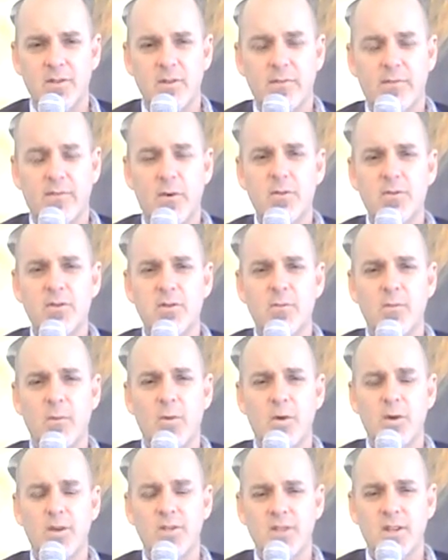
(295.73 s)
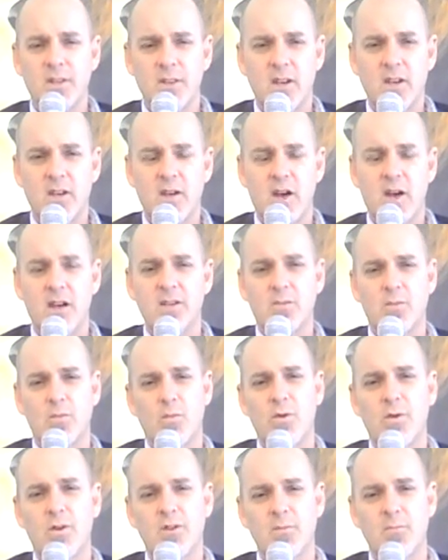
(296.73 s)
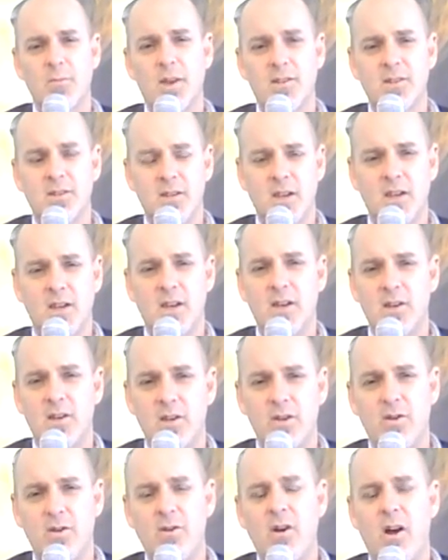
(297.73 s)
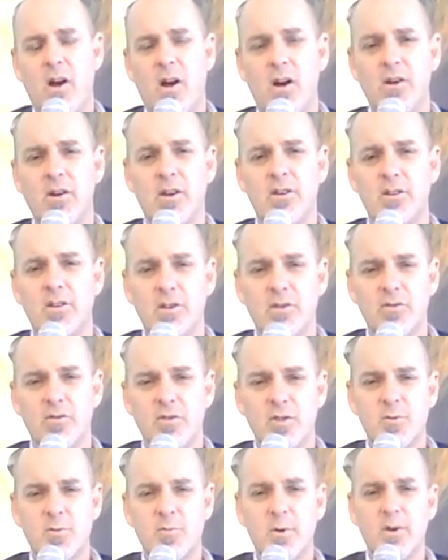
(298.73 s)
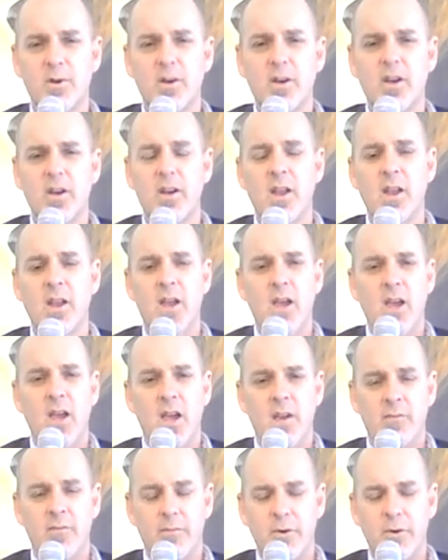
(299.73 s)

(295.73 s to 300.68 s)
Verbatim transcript: that was the first voice, and then God's Word is meant to get into your heart, into your spirit,